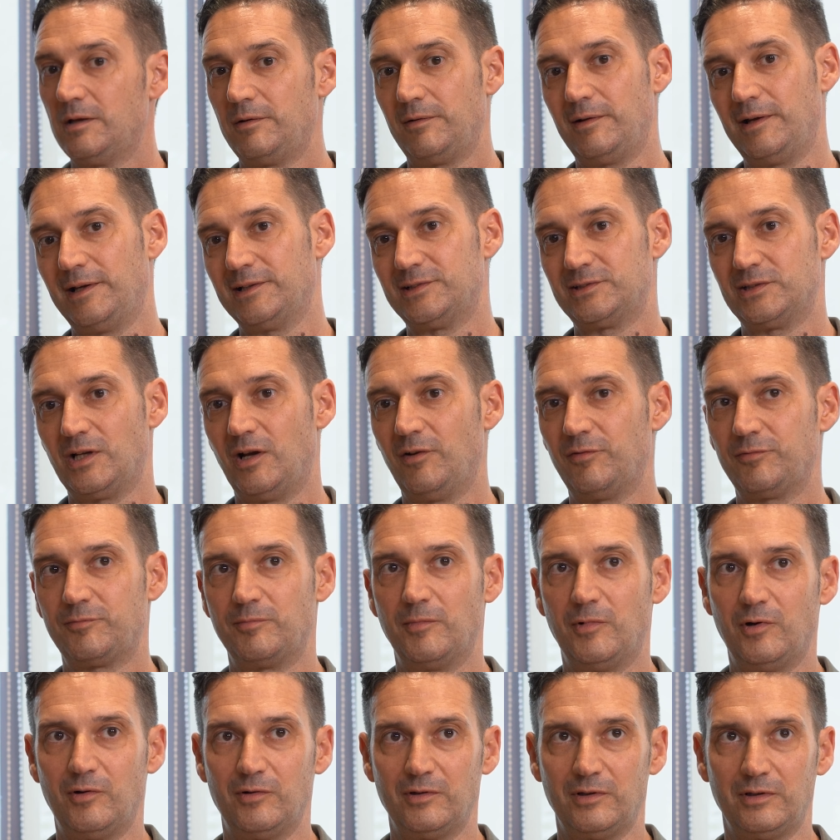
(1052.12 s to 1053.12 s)
Well, soft
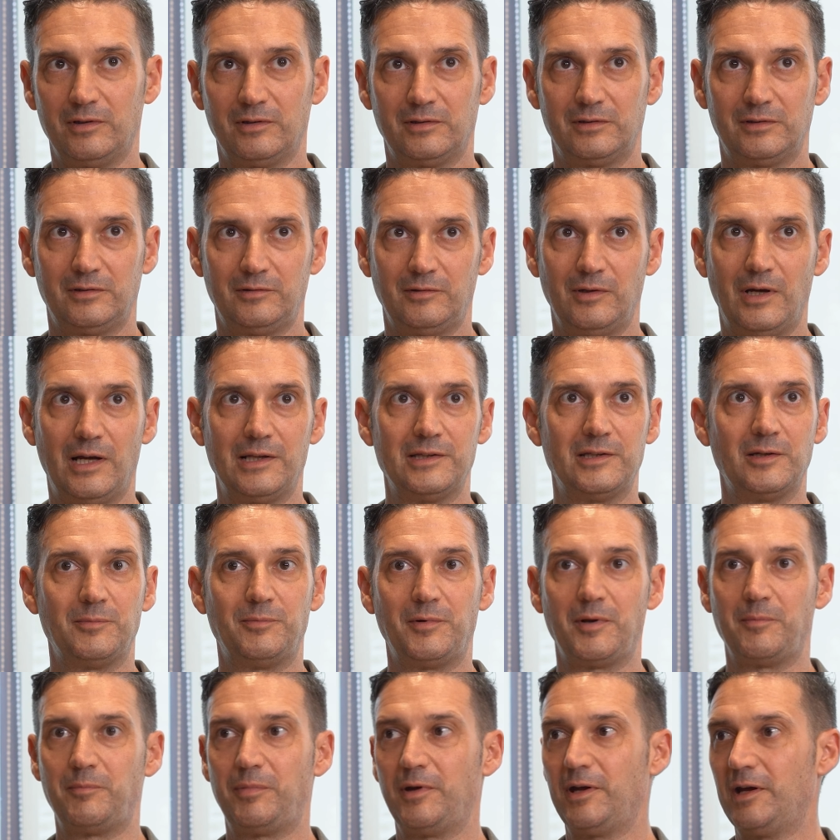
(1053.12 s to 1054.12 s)
bone is you under
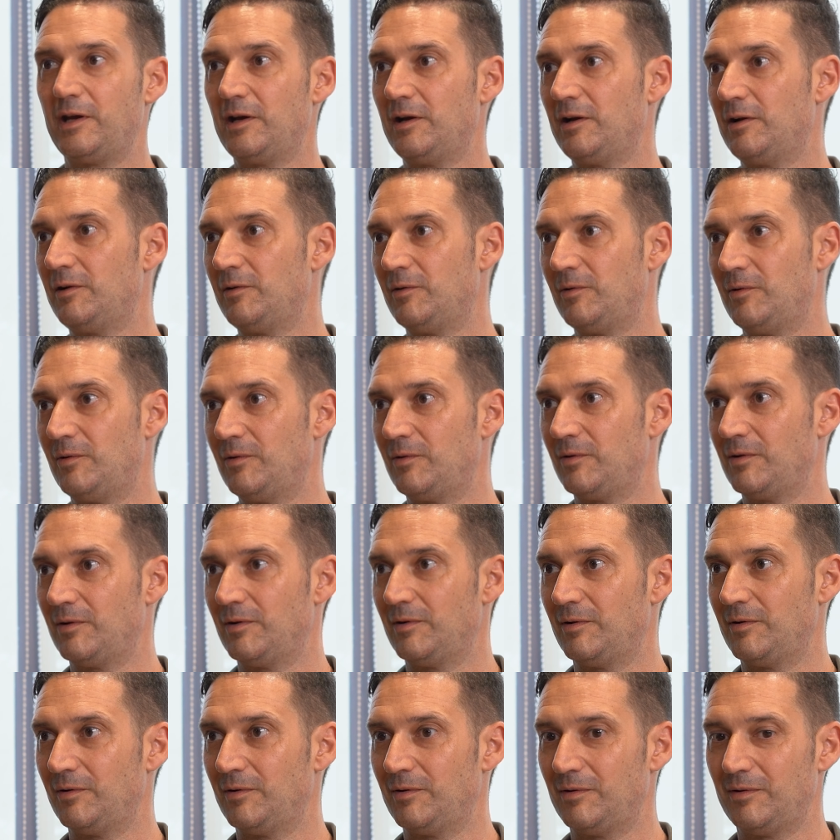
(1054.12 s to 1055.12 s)
prepare,
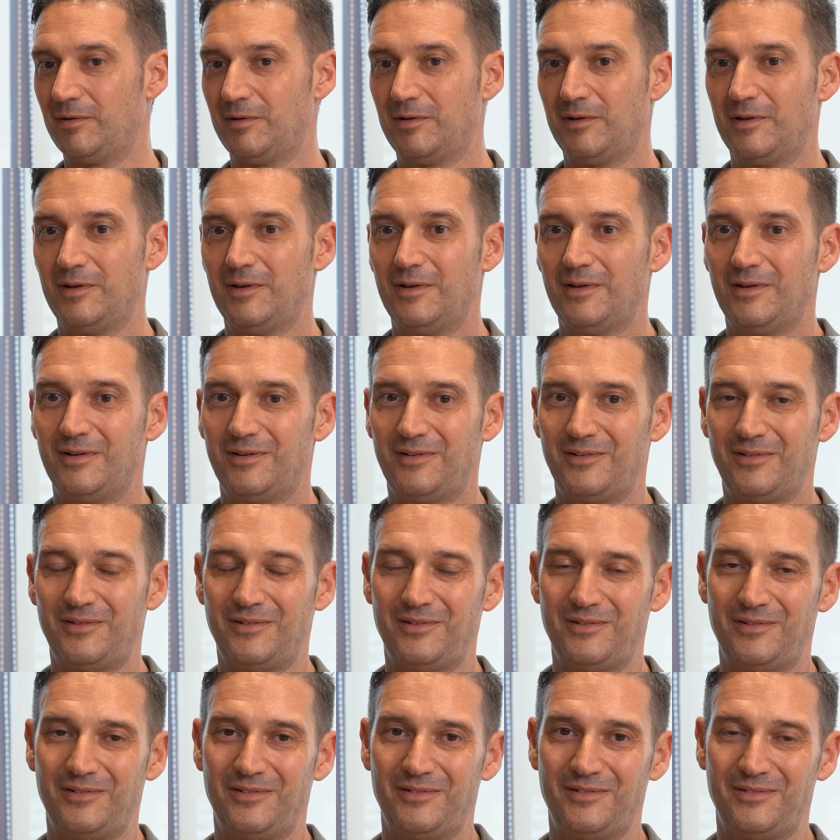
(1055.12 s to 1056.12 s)
or
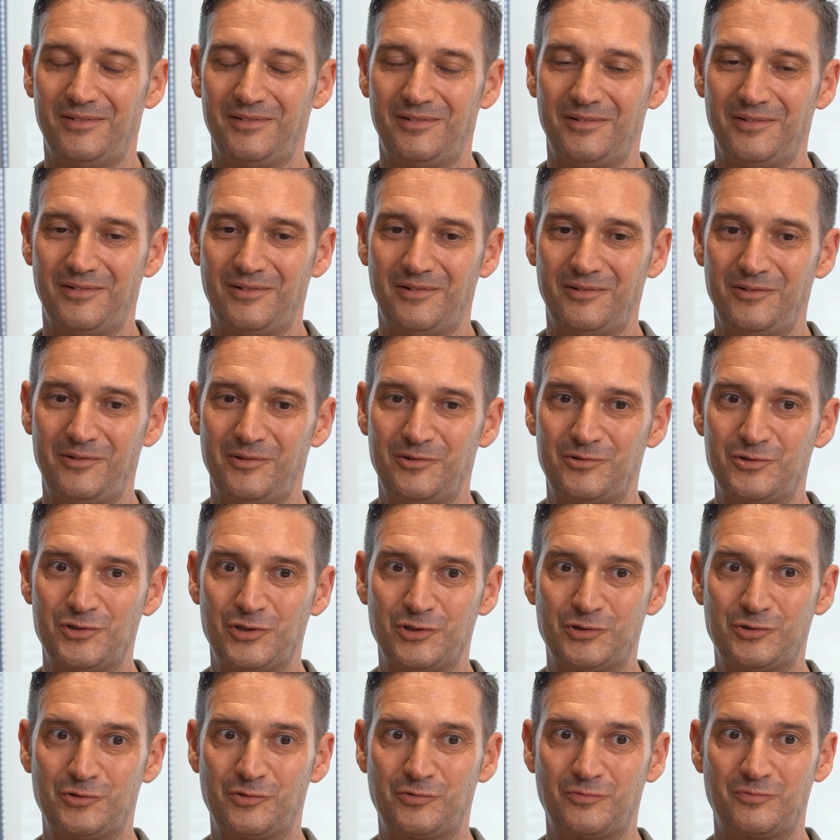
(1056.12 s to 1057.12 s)
you
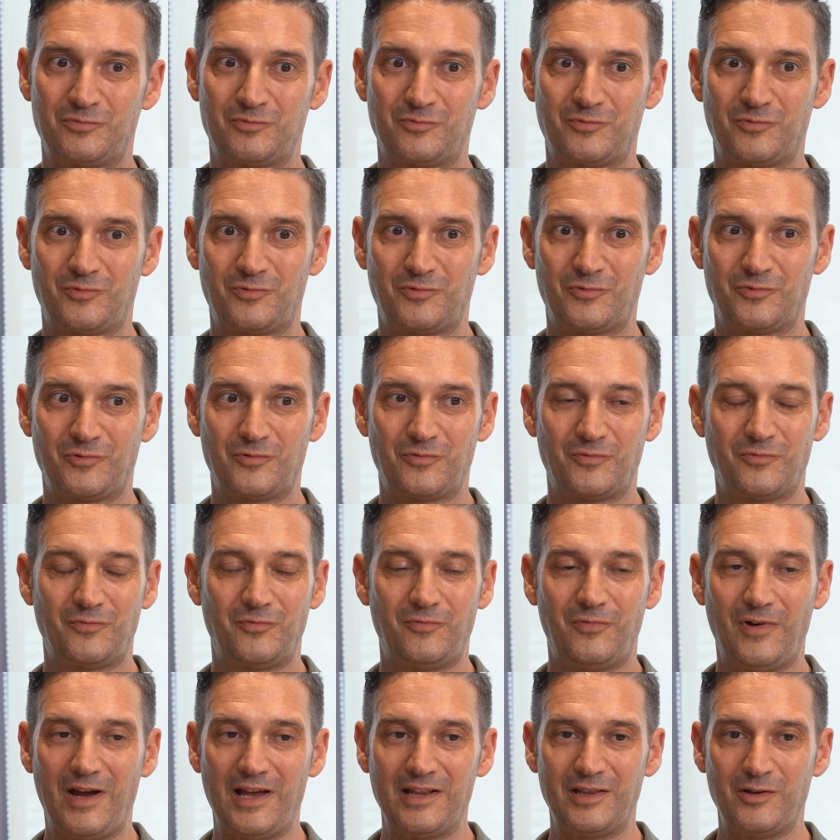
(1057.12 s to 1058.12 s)
just
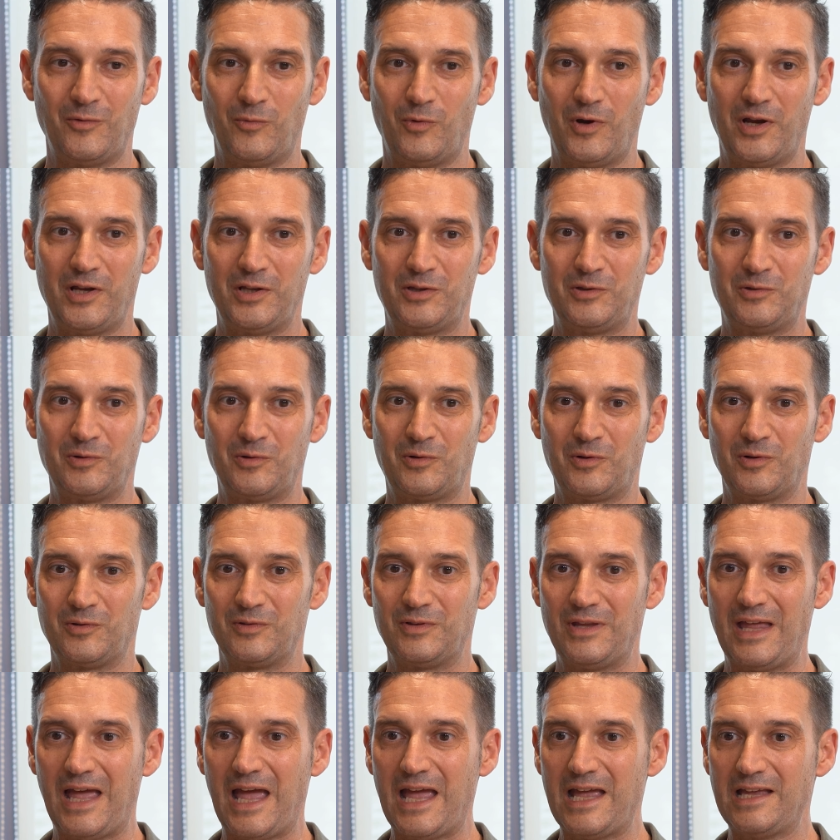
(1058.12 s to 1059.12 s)
find a way to
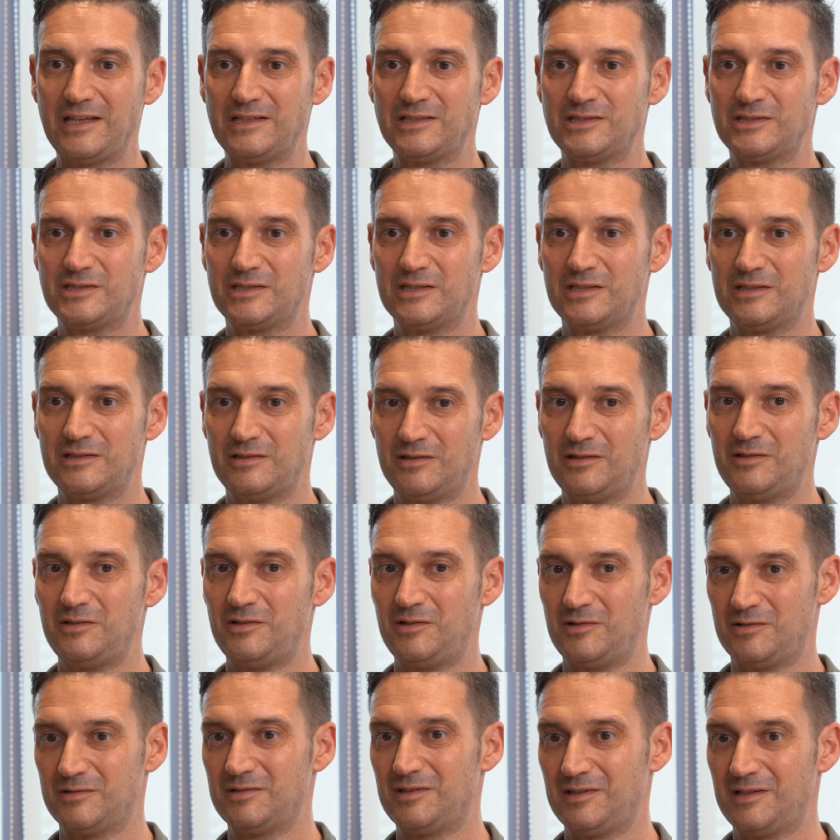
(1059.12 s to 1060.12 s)
condense.
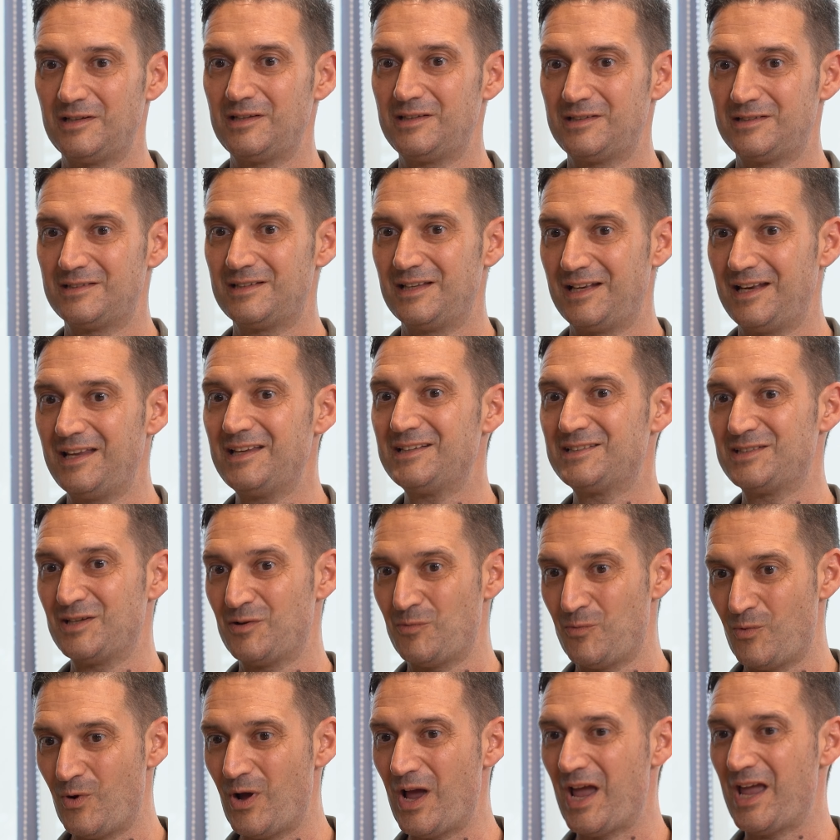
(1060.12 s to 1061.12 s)
No, there is a
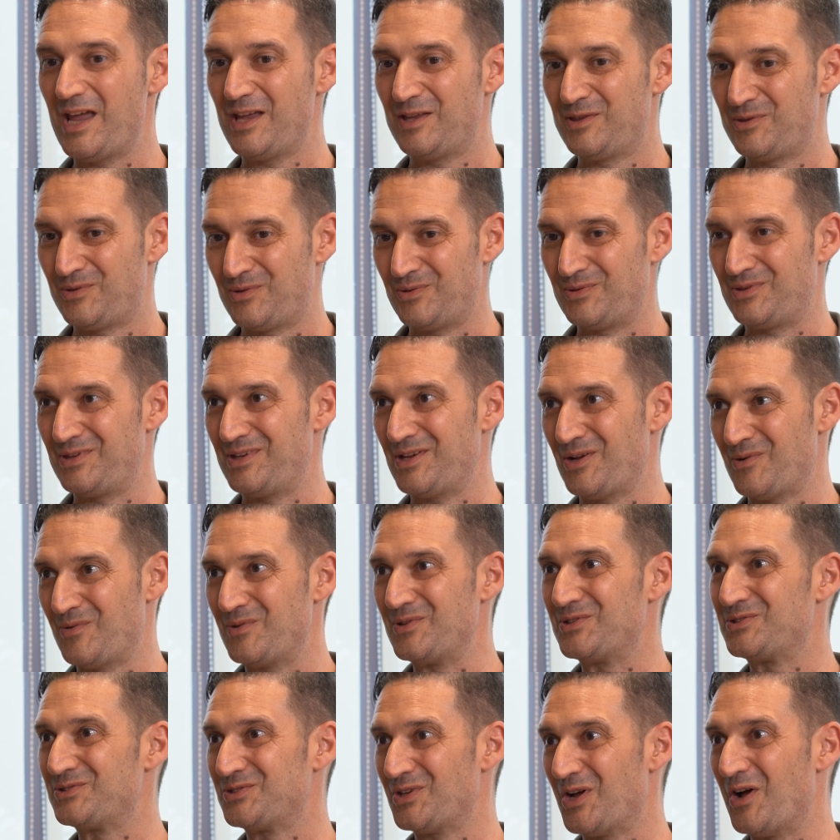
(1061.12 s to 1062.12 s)
way to deal
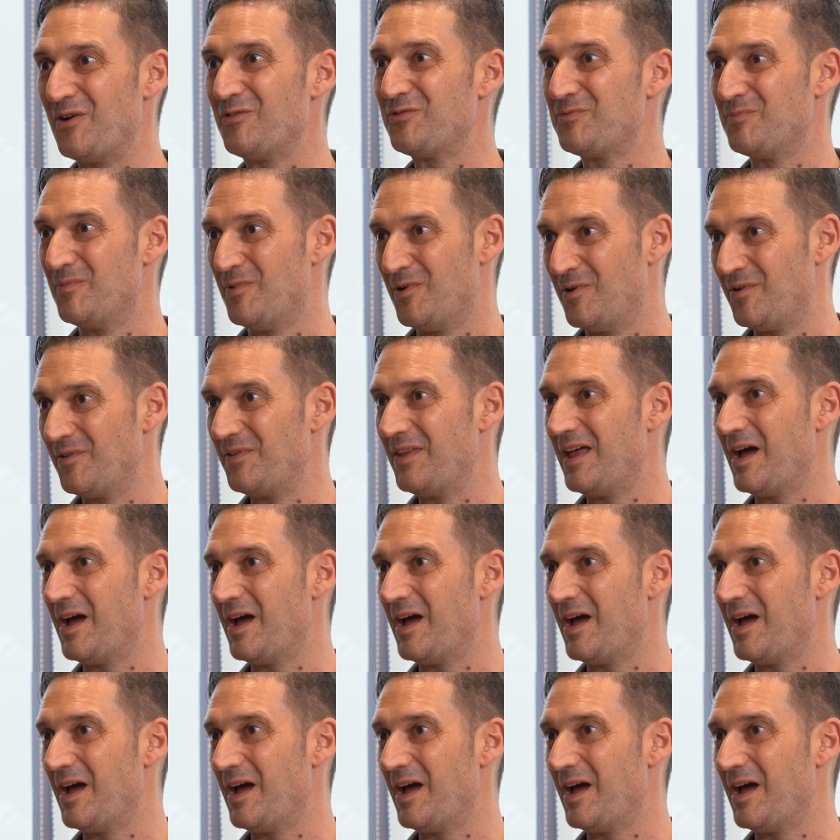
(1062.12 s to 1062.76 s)
with soft bone